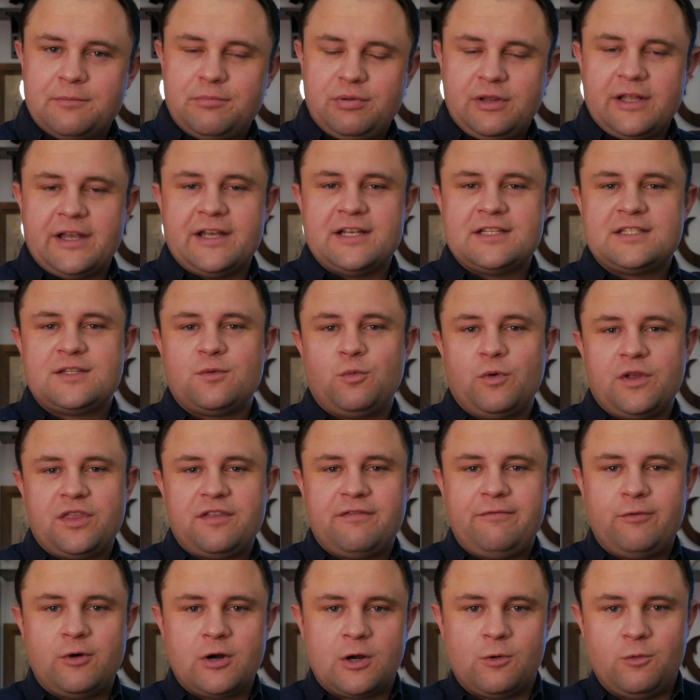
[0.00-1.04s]
place with
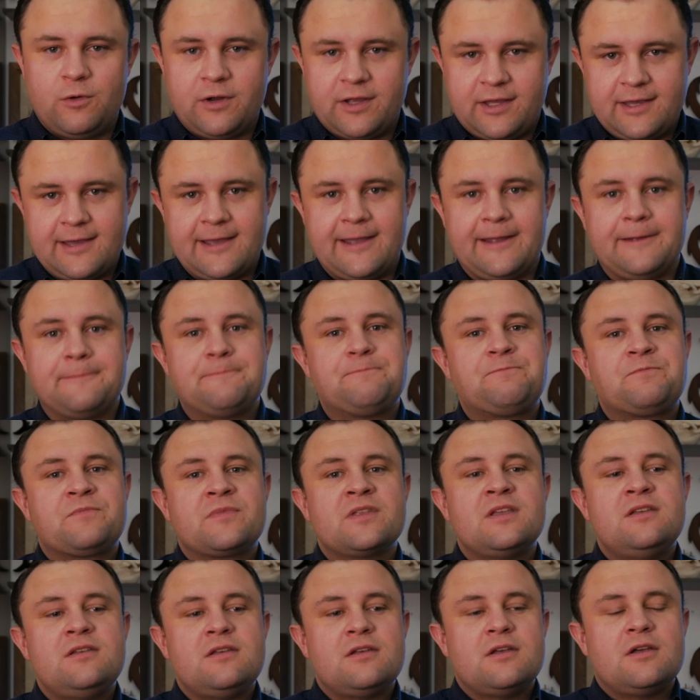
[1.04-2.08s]
401k.
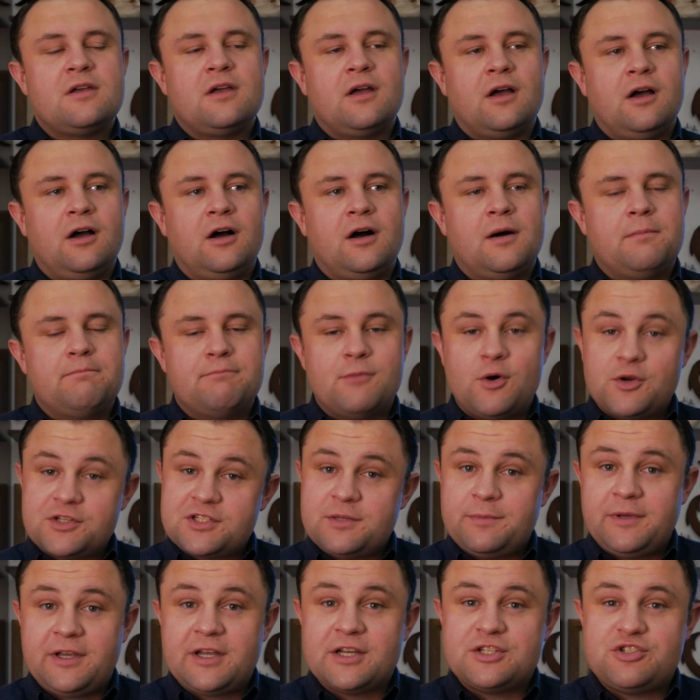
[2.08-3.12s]

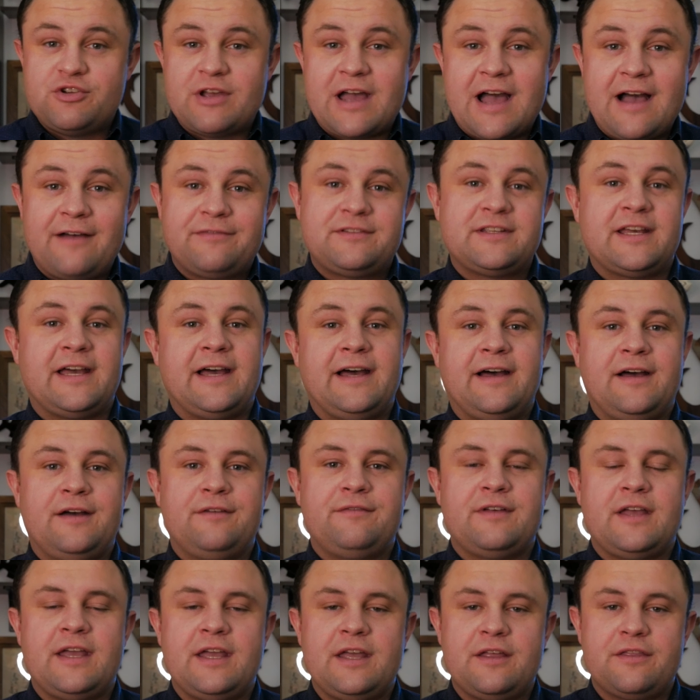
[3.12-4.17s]
Mostly because you have to
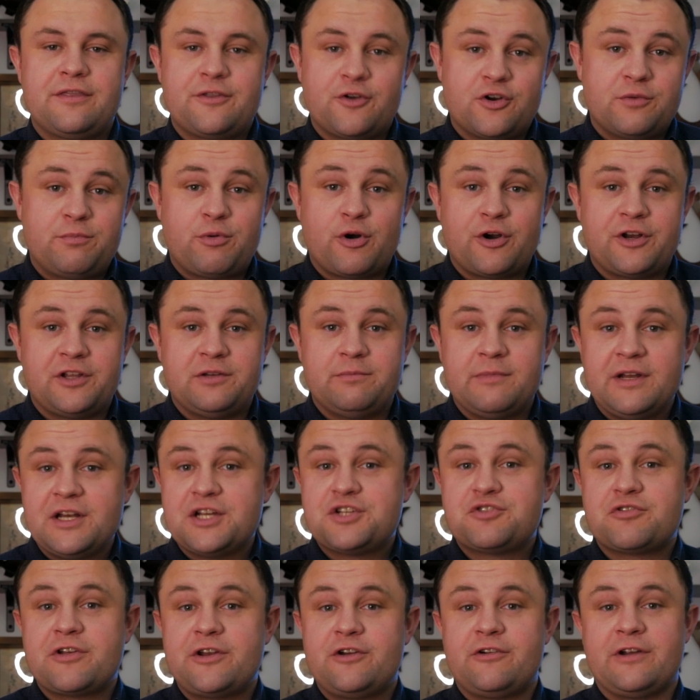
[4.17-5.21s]
have a third-party
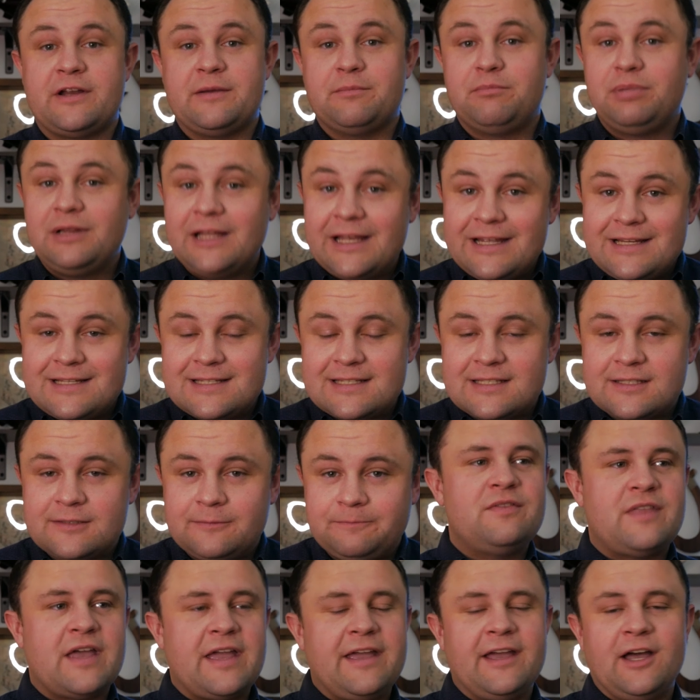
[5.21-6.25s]
administrator in place.
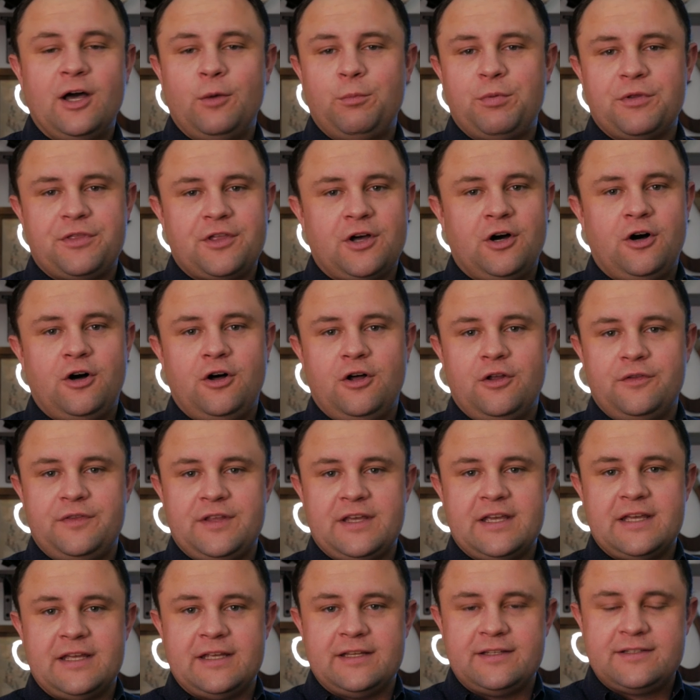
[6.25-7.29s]
They help with all
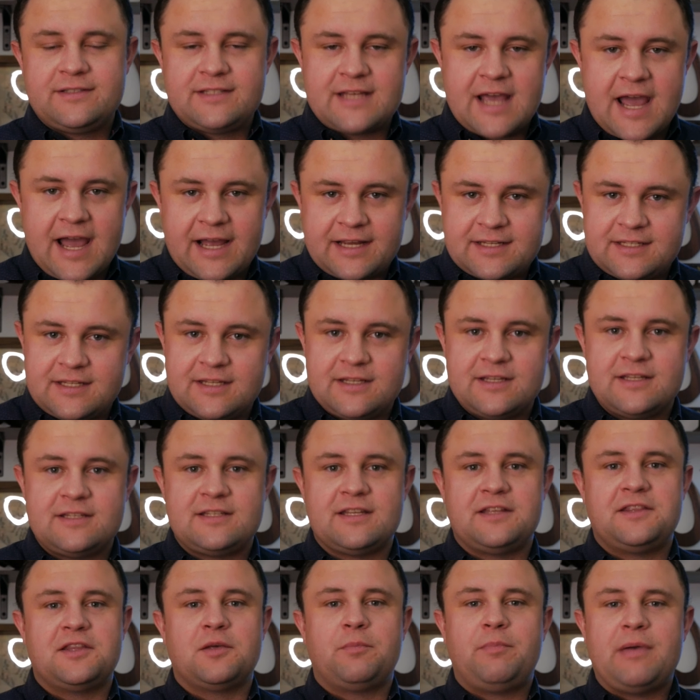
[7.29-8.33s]
the
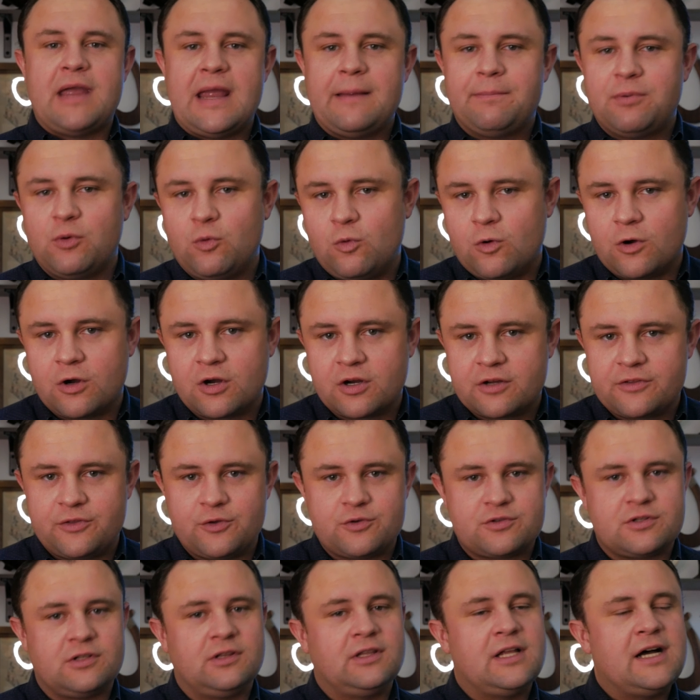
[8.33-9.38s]
taxes and the paperwork.
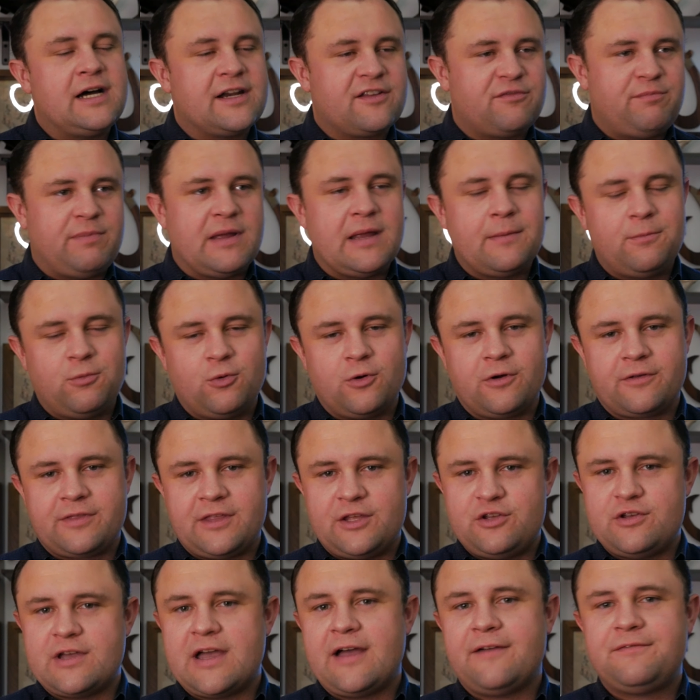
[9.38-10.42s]
There's a lot of paperwork
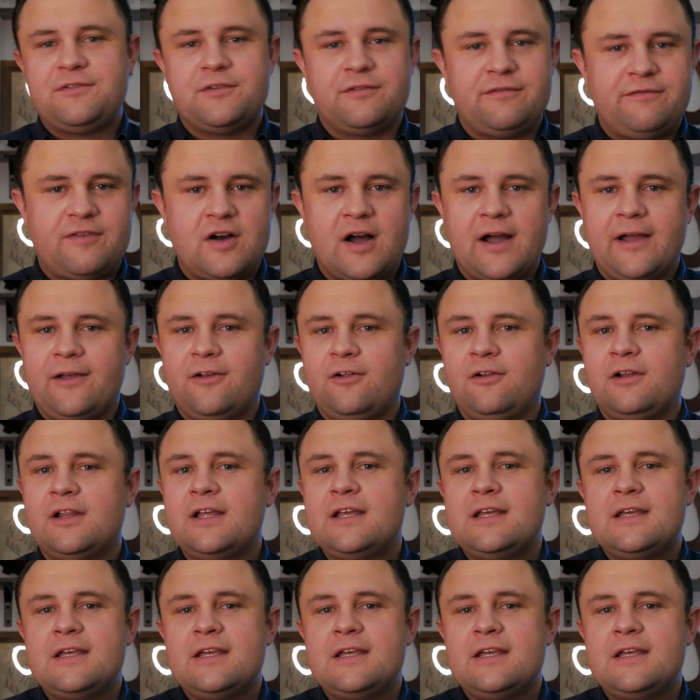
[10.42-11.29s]
that you have to file